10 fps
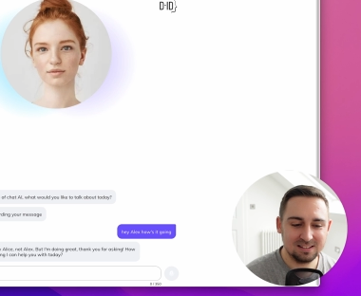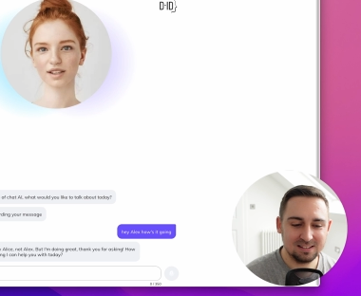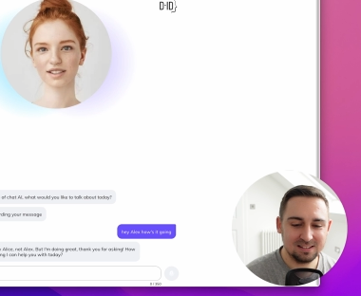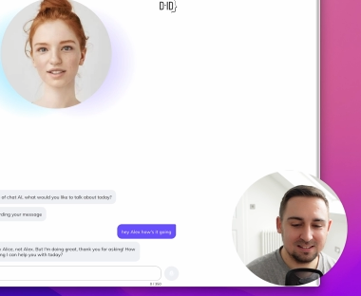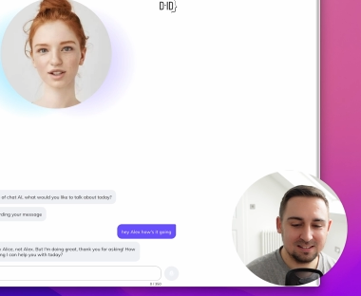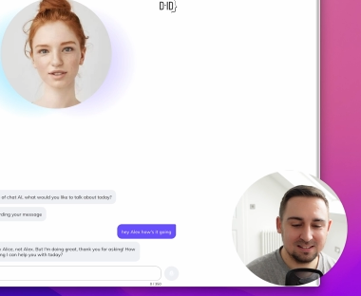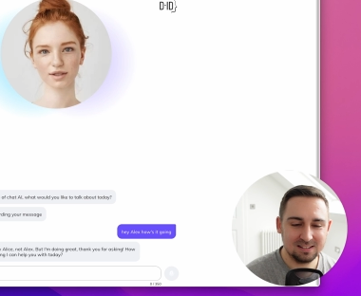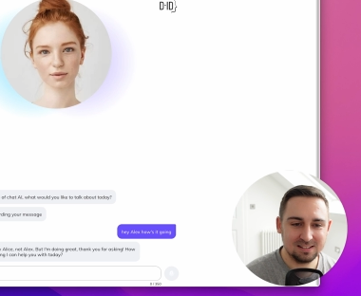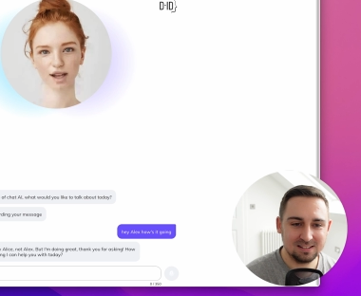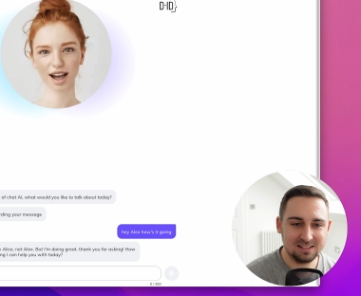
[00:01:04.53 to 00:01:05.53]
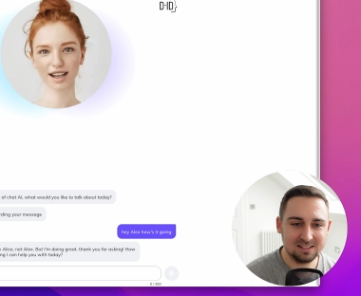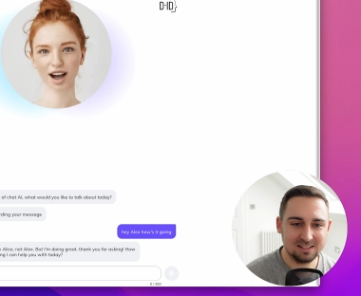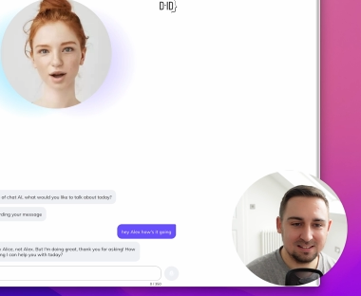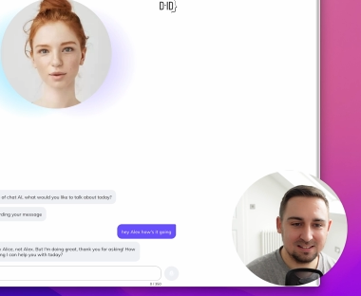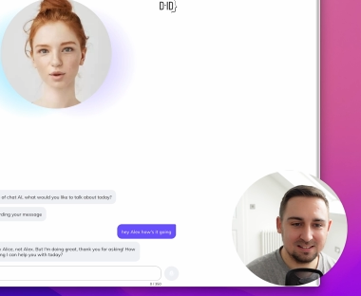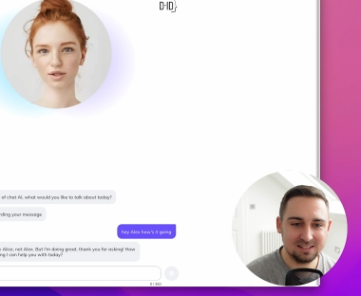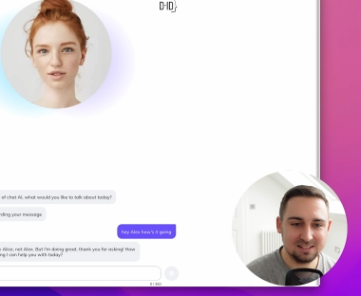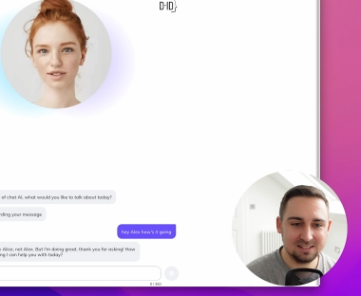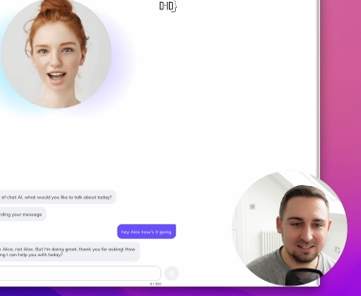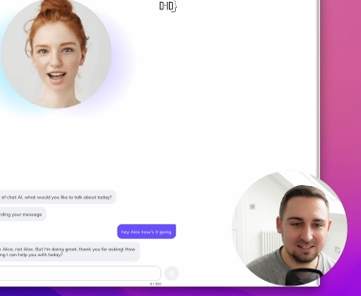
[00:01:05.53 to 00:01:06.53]
Speaker 1: Is there something I can help you with
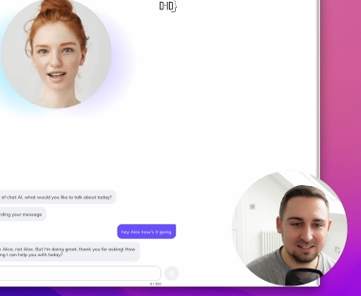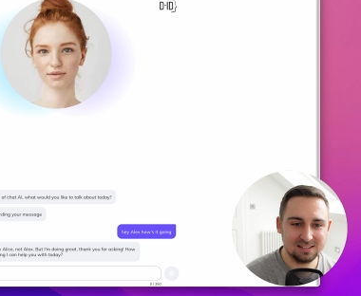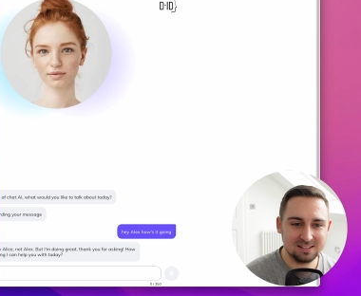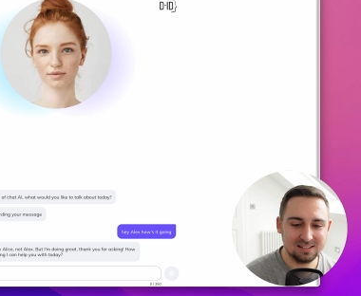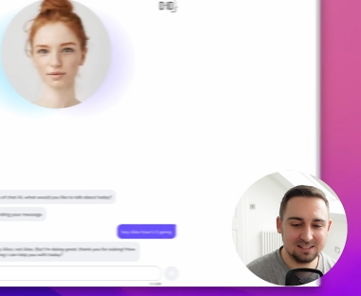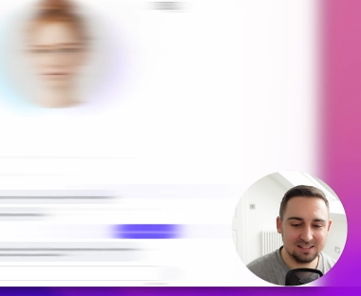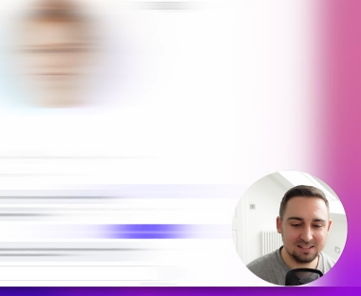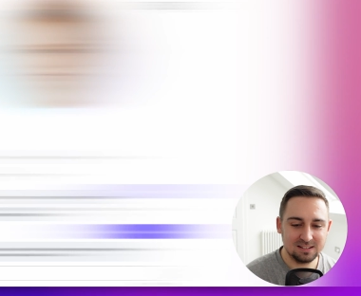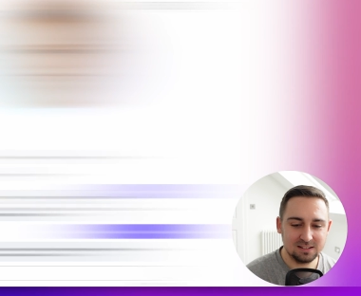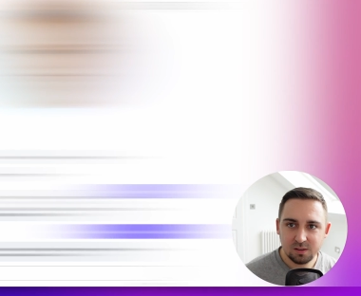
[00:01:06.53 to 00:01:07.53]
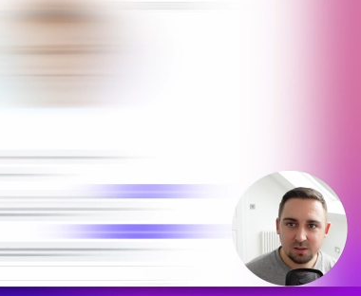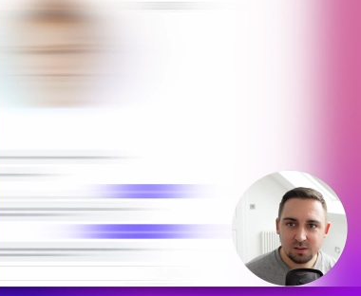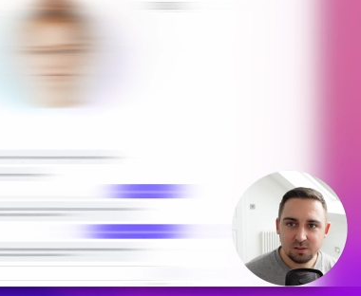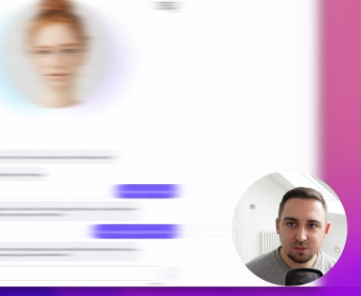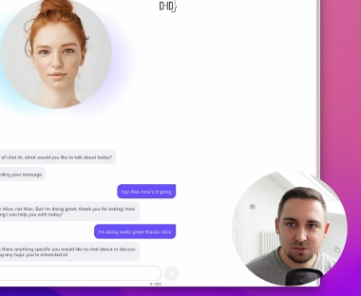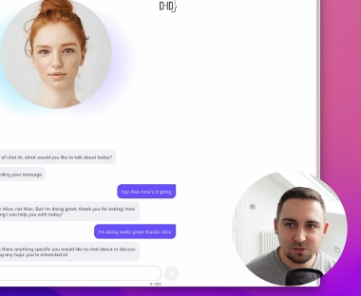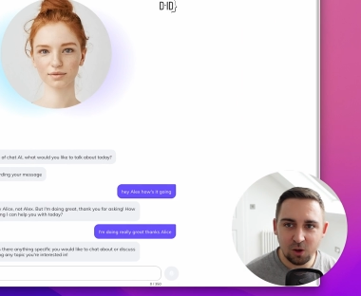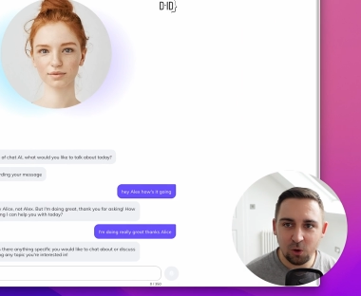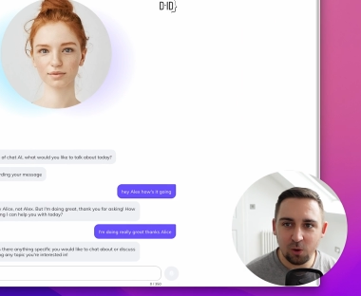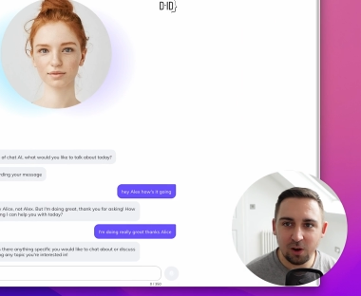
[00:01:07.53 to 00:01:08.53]
today?
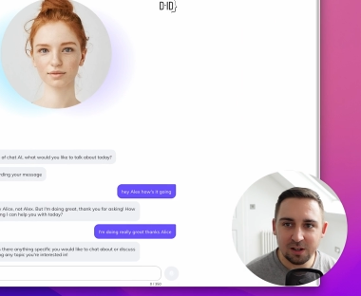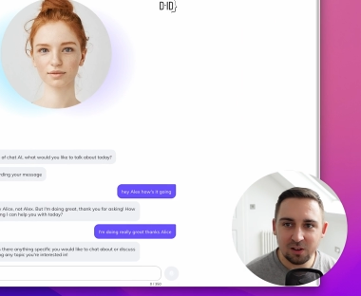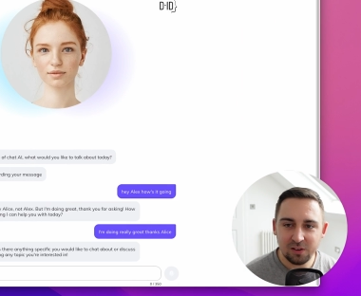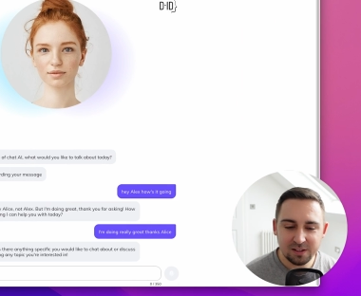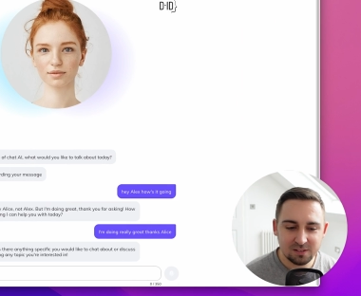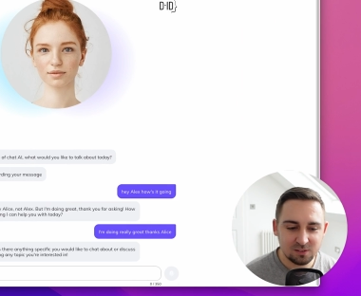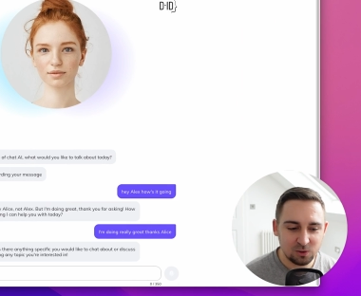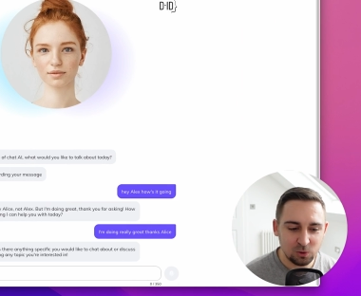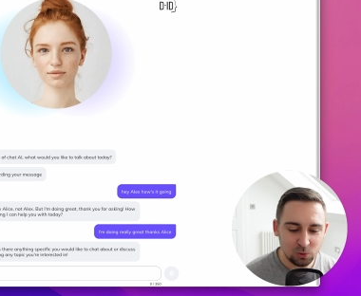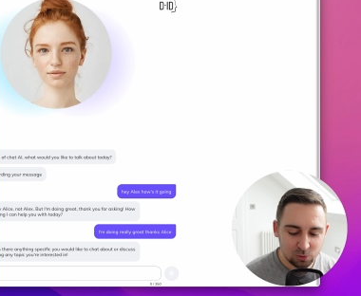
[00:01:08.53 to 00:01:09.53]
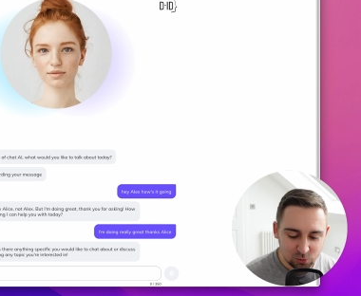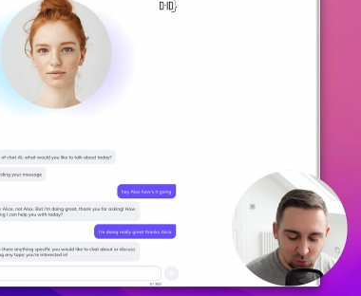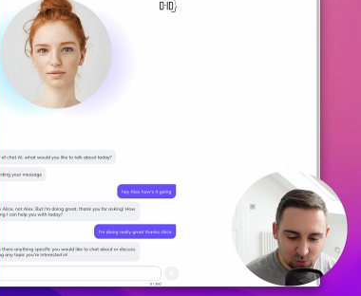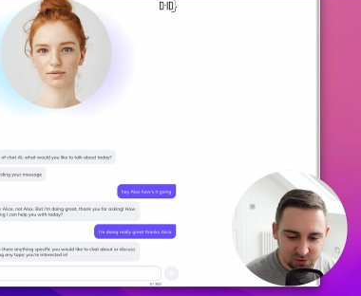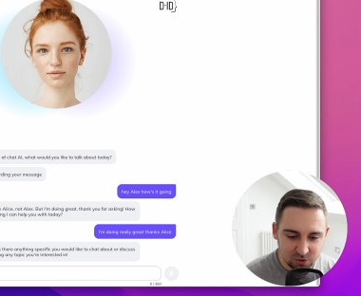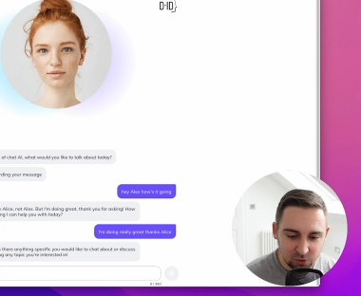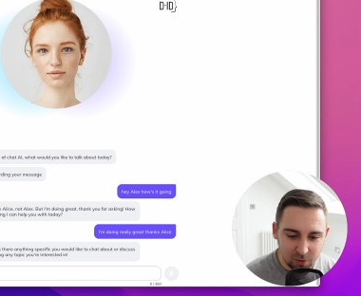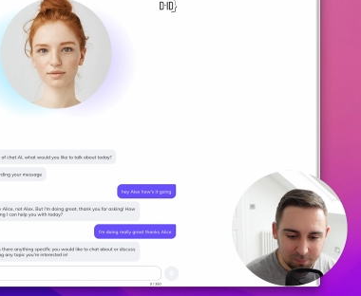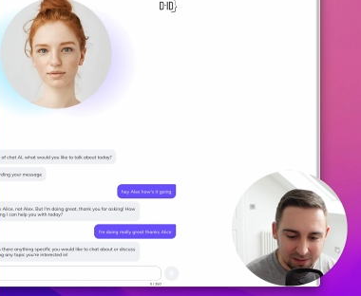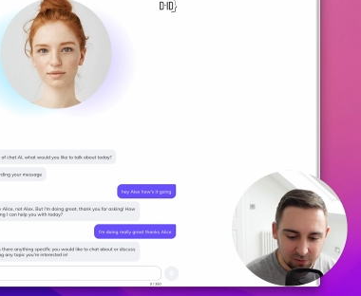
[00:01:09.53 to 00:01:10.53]
Speaker 2: So I'd like to talk to you
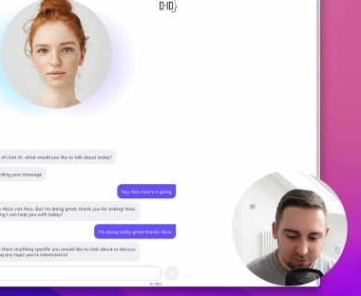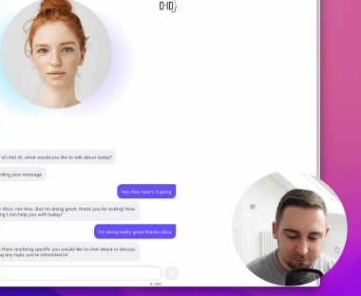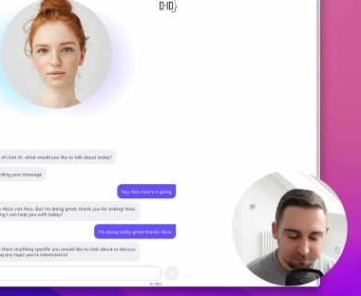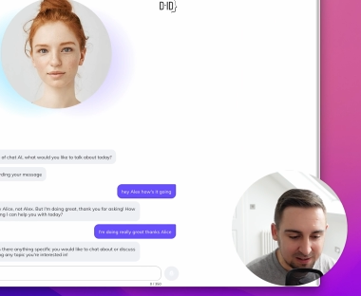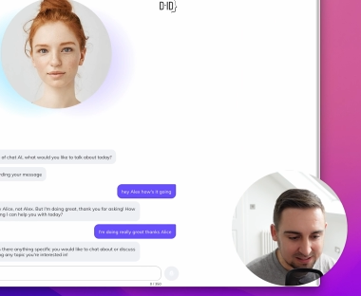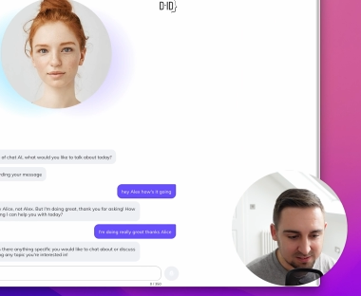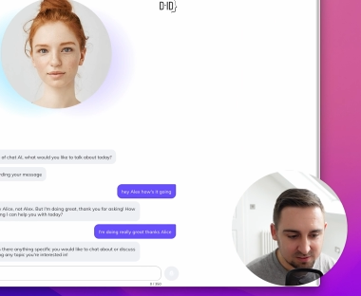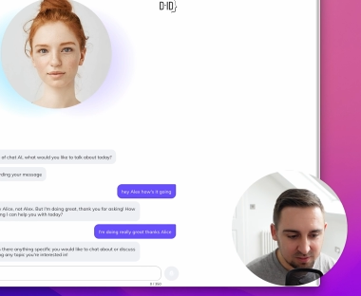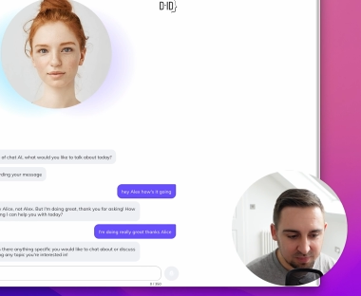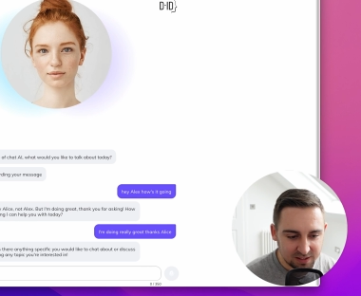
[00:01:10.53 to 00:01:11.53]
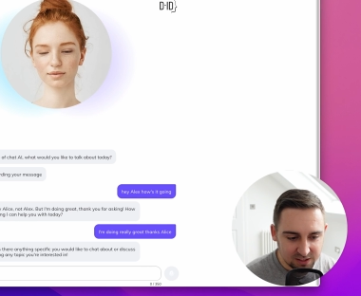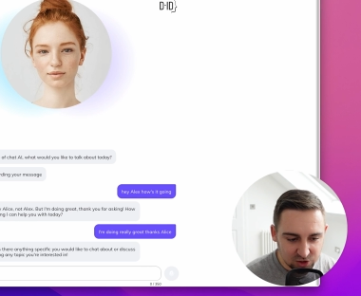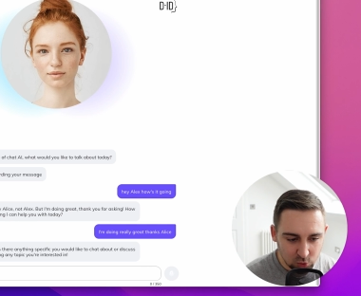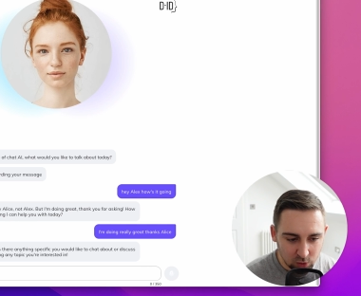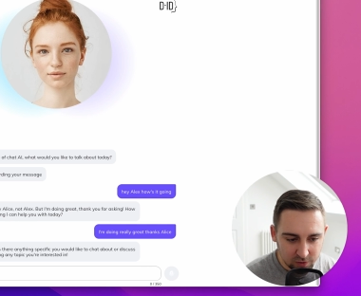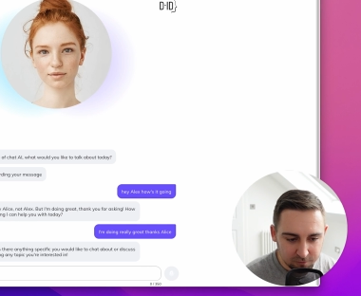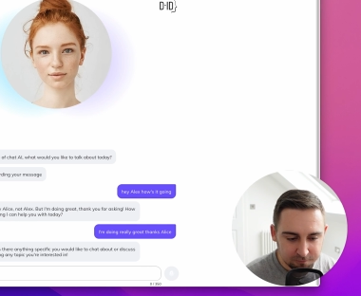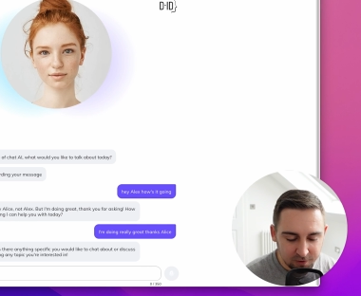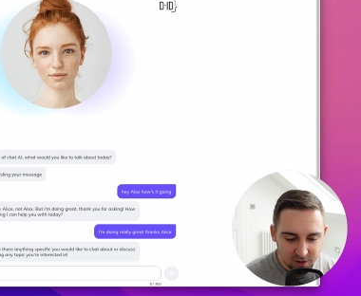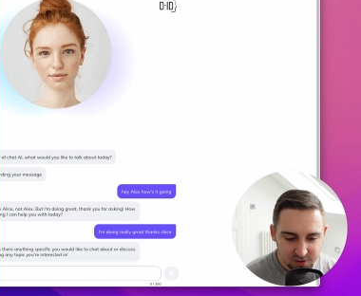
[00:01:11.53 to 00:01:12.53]
about the fact that you are the
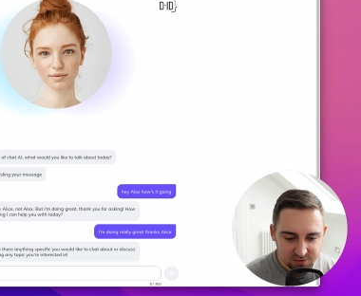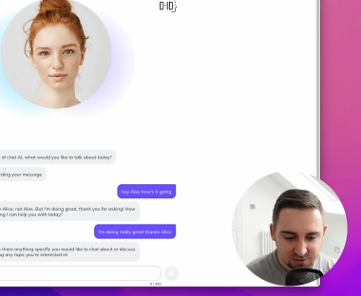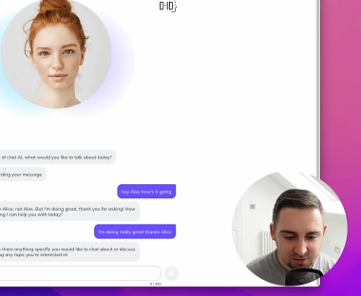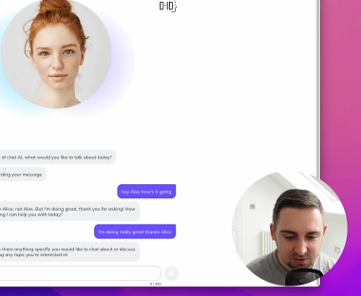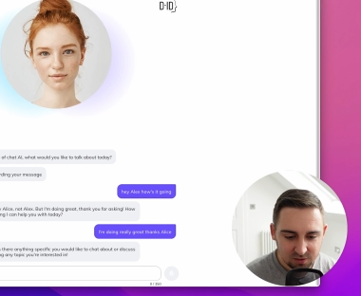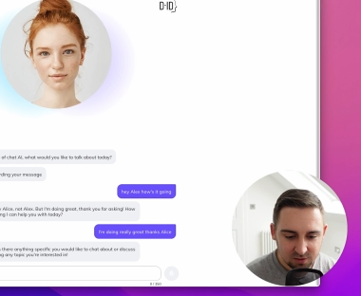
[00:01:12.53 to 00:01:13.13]
first